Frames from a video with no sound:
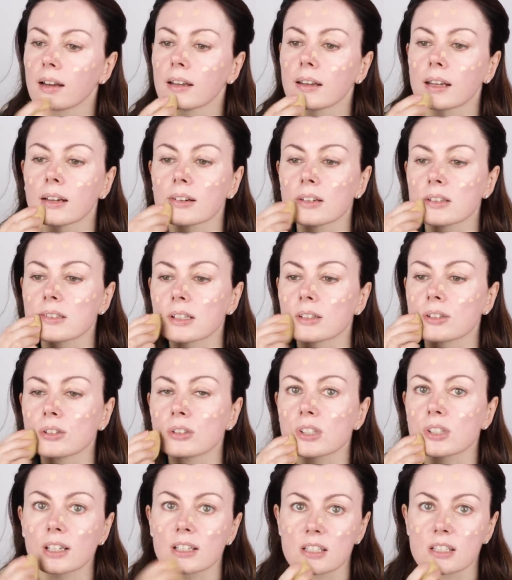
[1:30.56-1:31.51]
Now,
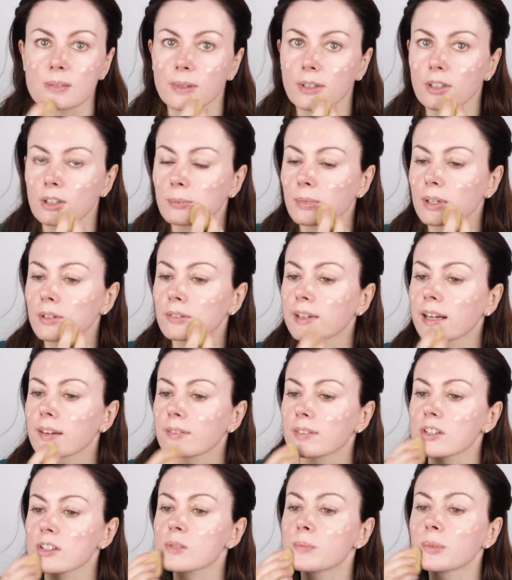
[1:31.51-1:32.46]
don't judge me on my
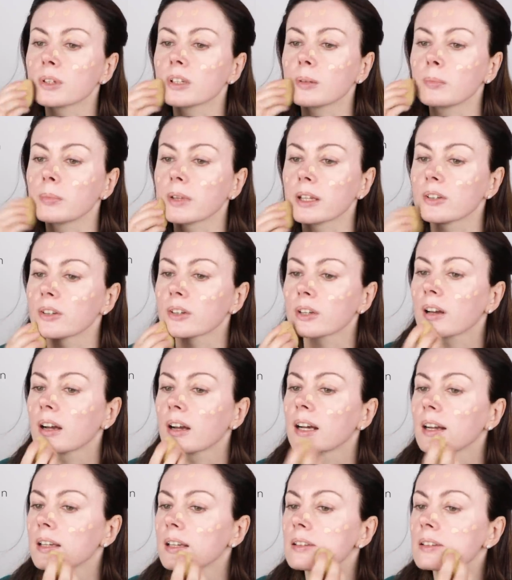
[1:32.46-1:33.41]
ravaged Beauty Blender,
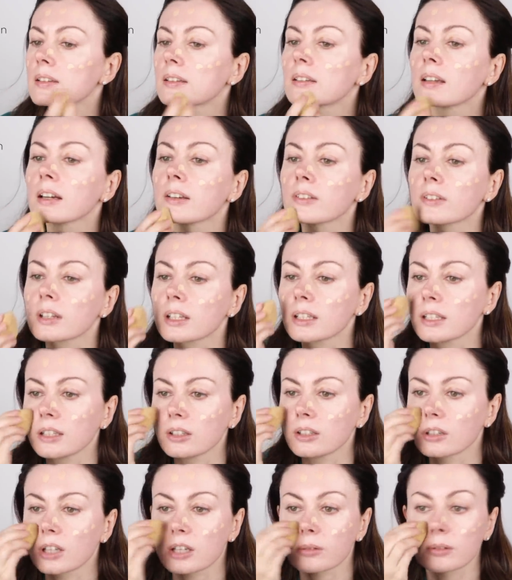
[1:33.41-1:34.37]
guys. I really
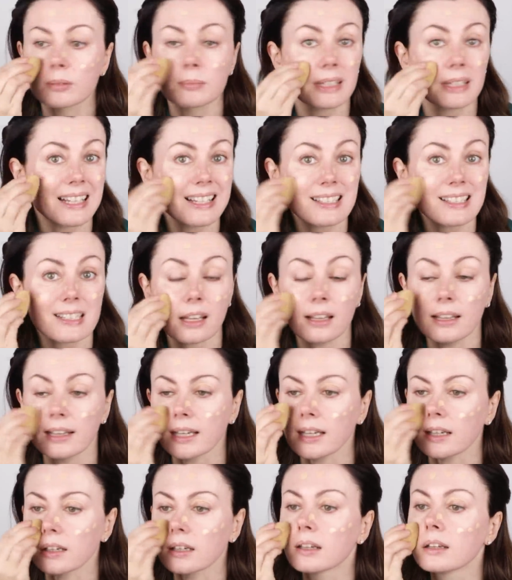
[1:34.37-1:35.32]
need another one, but it is
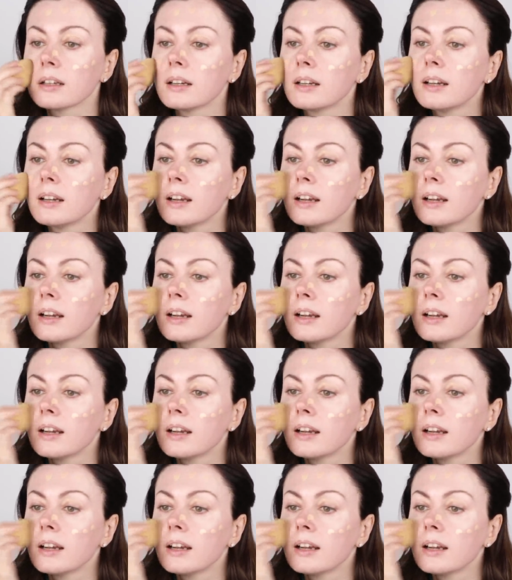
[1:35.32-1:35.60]
clean.